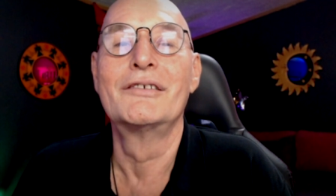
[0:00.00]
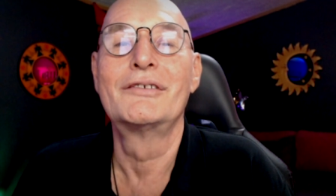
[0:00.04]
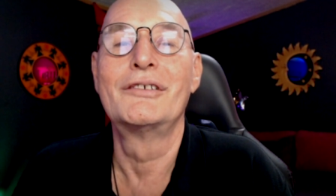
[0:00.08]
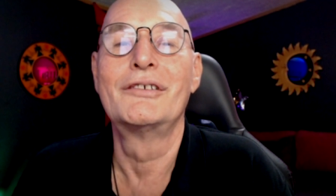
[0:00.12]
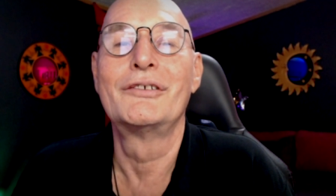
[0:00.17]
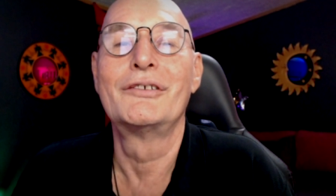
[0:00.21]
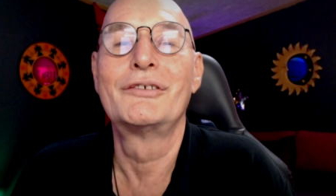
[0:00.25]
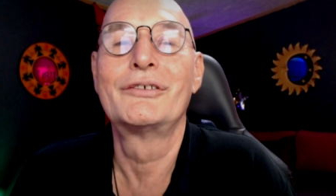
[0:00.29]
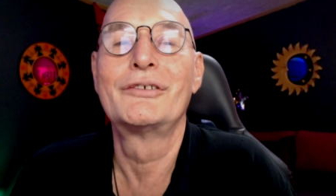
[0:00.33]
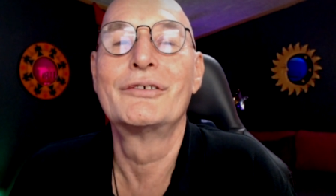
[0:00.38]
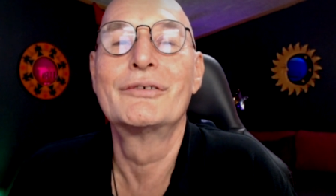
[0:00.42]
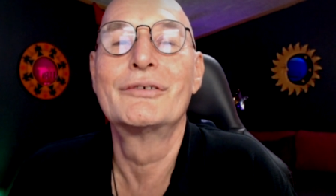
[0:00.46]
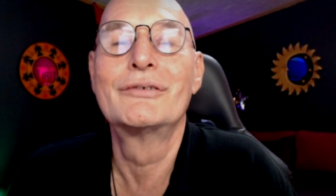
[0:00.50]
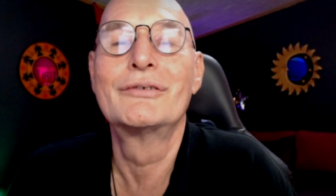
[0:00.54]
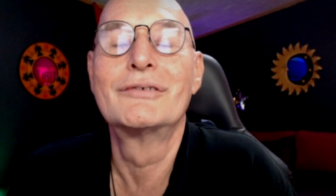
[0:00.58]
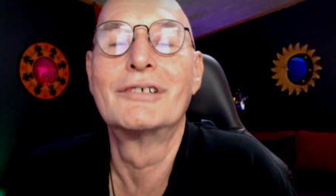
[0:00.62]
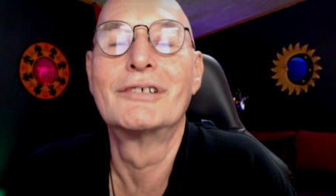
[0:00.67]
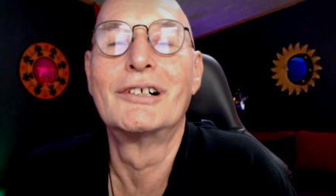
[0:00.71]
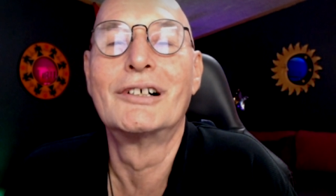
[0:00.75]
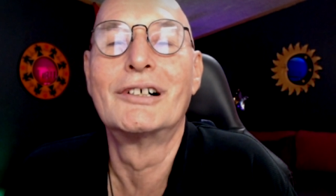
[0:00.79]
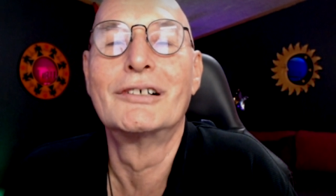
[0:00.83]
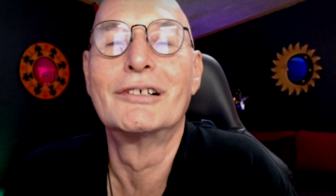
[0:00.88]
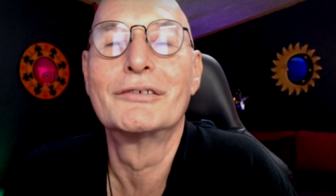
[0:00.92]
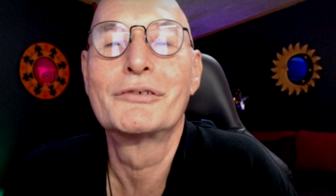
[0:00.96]
did
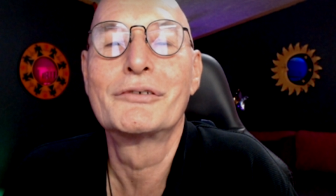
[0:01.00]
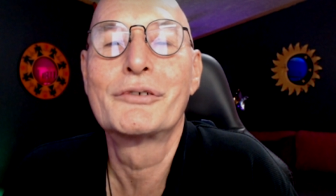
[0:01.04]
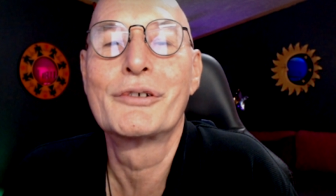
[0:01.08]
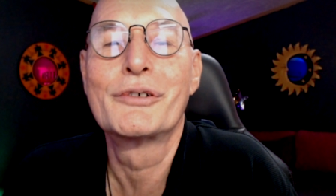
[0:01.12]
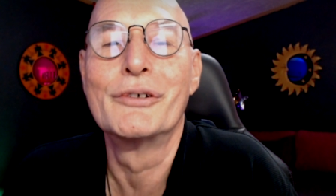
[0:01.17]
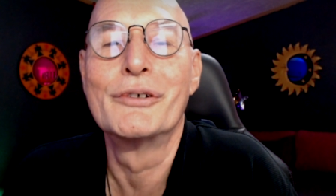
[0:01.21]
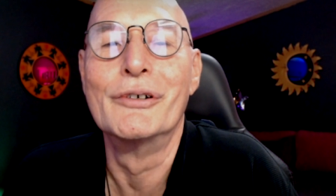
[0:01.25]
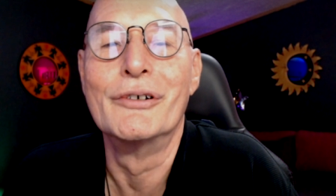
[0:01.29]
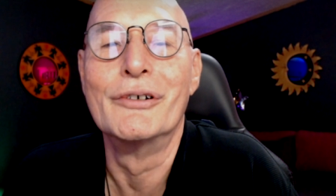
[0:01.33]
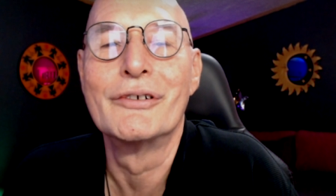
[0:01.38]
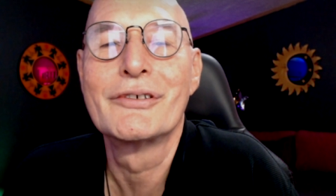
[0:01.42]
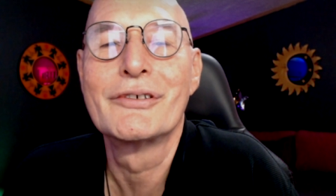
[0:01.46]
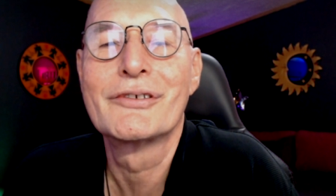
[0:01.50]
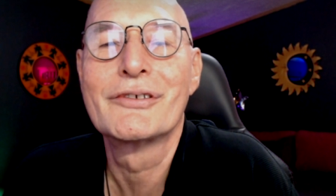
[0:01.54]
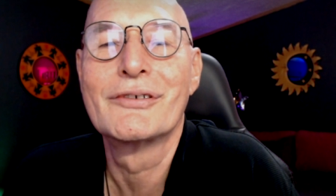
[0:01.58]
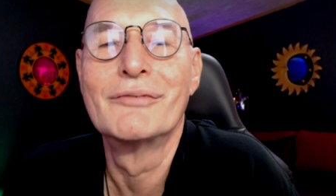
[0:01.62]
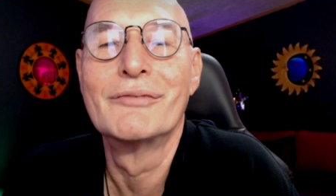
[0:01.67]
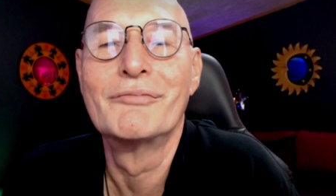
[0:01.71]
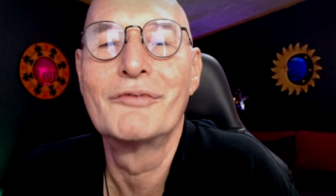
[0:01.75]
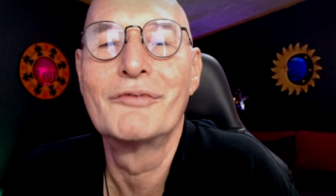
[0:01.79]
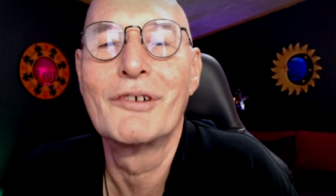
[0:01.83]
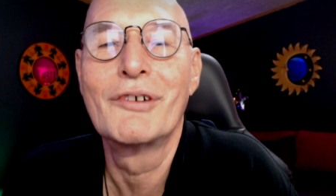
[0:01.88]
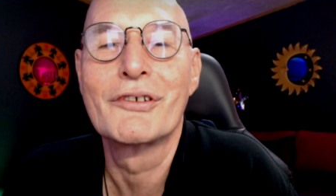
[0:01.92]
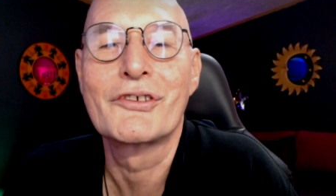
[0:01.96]
you uh, curse
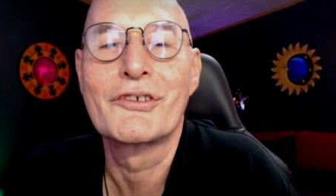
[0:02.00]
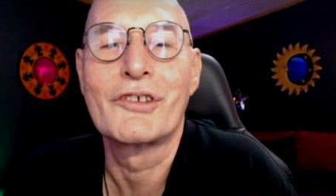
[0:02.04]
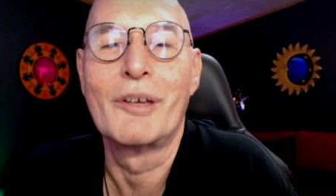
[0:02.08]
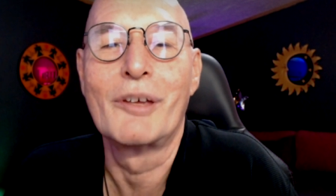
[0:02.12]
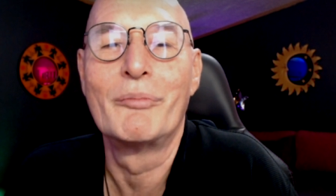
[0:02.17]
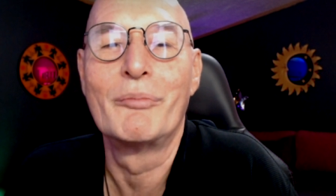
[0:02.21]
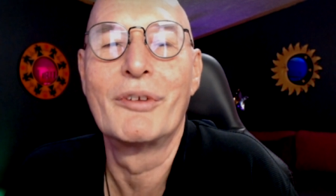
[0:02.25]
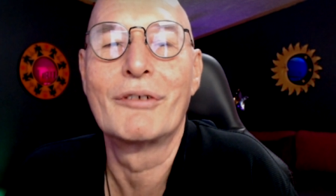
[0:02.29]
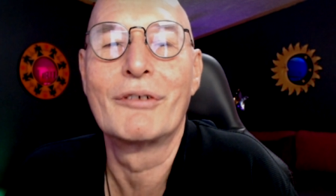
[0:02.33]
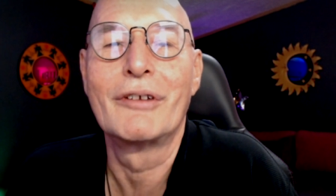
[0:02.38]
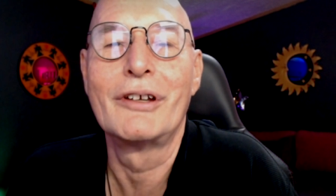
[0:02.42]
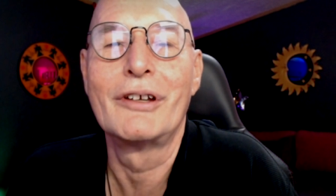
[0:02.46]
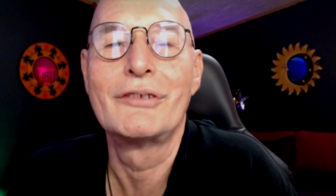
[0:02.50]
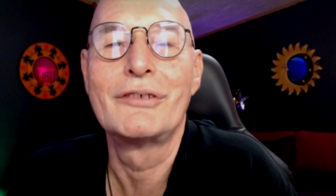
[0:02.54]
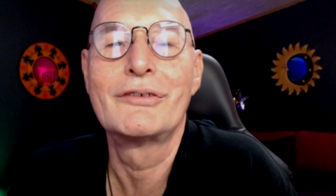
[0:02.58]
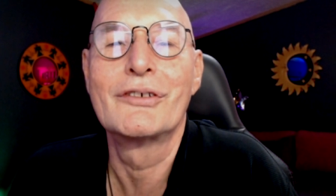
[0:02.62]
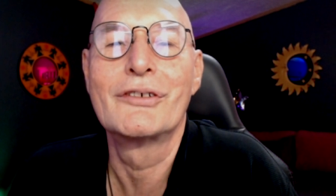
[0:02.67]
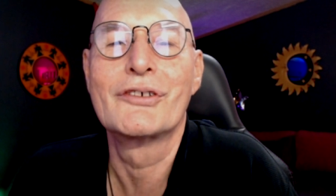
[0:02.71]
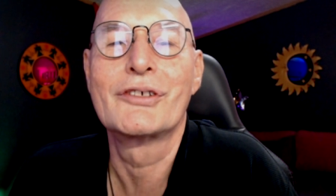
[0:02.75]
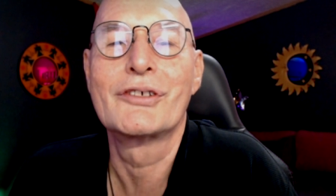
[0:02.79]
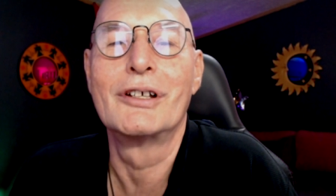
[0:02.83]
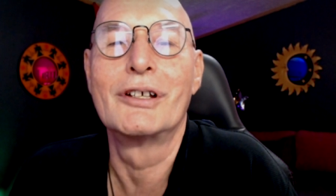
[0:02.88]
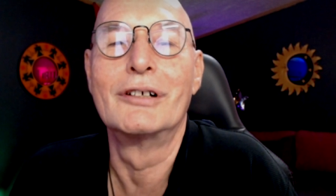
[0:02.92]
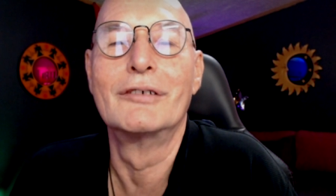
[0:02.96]
or separate
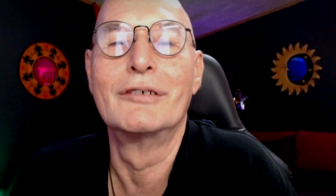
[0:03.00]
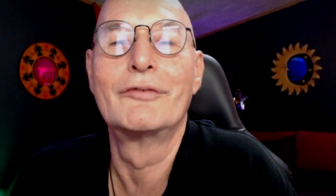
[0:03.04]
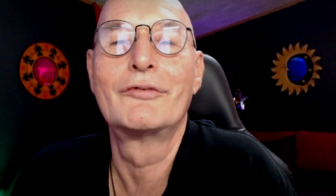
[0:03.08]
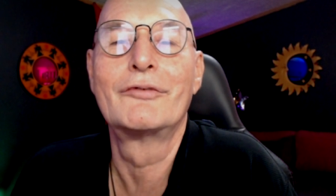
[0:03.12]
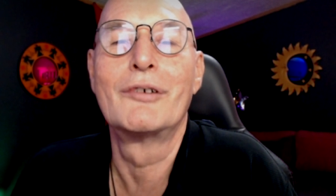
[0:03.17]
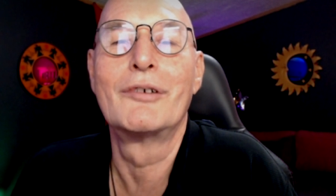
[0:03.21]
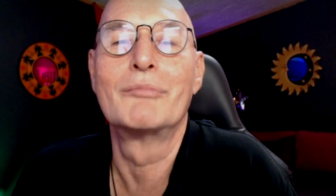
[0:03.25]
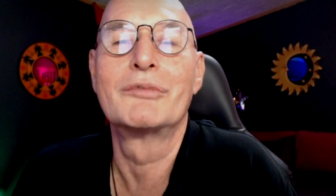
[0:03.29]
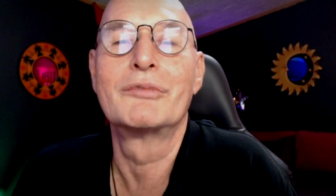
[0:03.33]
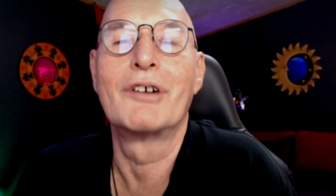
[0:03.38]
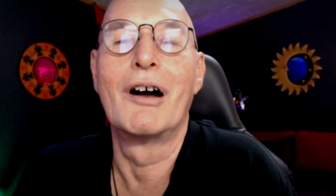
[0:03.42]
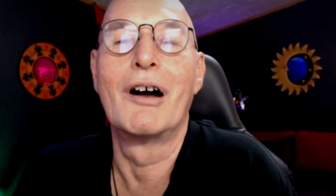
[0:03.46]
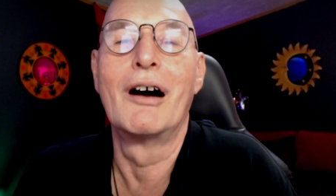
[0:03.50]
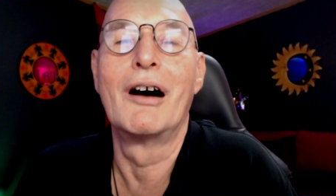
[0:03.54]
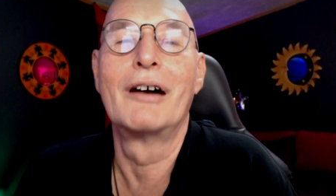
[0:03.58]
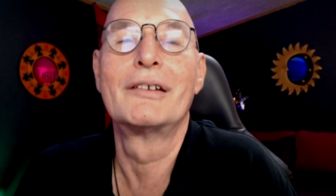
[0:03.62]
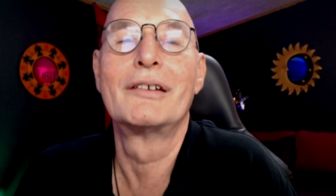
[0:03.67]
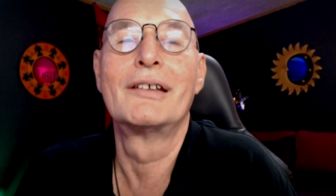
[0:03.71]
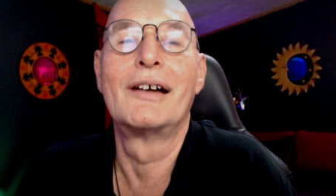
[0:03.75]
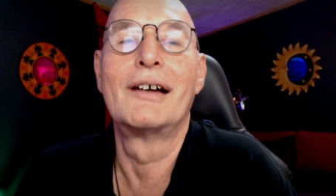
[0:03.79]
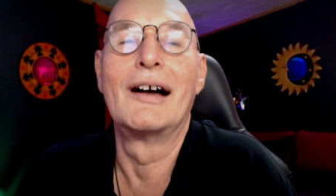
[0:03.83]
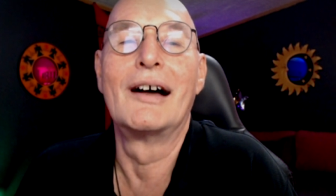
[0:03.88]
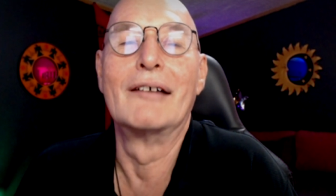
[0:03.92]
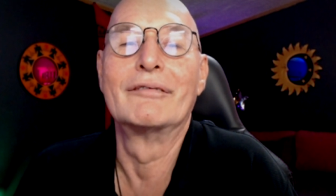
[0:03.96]
yourself from
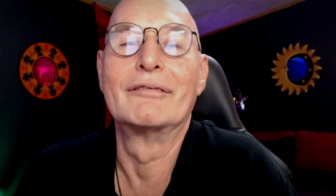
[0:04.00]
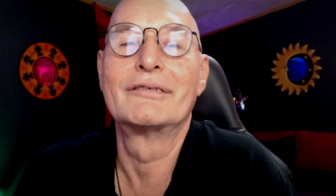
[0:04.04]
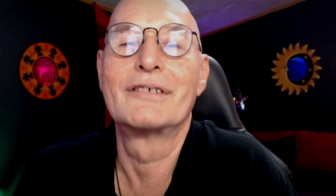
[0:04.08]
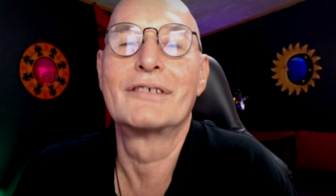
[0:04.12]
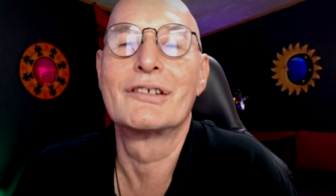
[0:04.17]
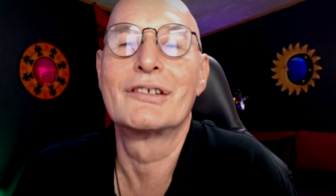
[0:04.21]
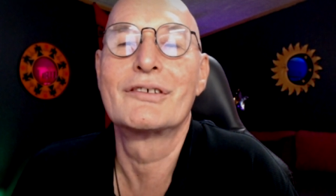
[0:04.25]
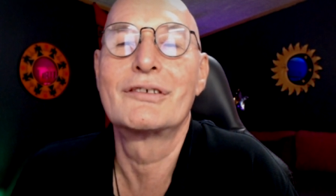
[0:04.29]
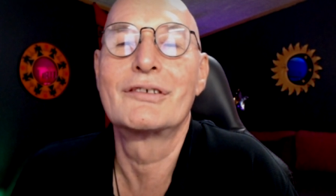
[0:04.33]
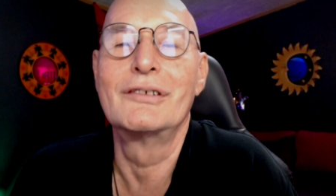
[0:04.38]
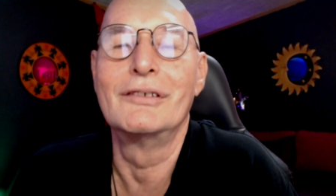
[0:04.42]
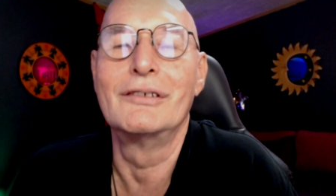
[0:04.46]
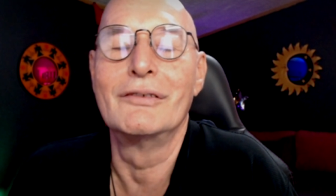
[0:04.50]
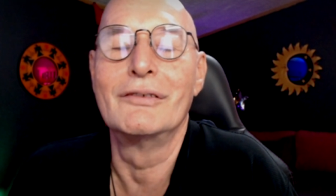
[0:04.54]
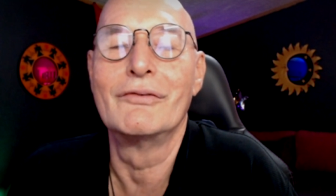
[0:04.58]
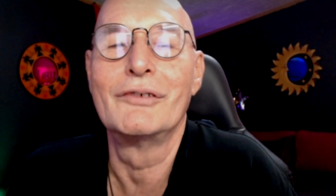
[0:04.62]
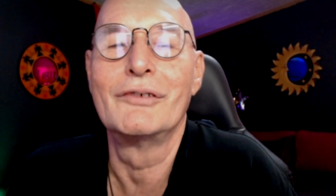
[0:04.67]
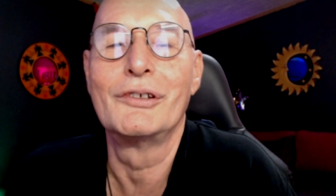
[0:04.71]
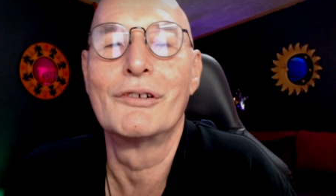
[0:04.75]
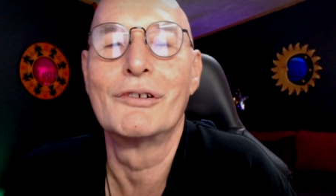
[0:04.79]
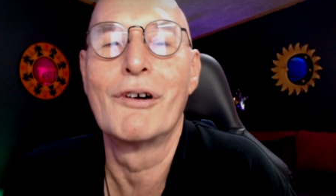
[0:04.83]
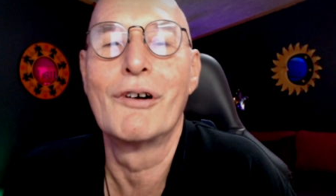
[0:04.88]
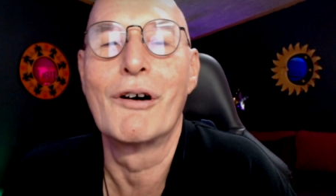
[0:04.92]
God after seeing the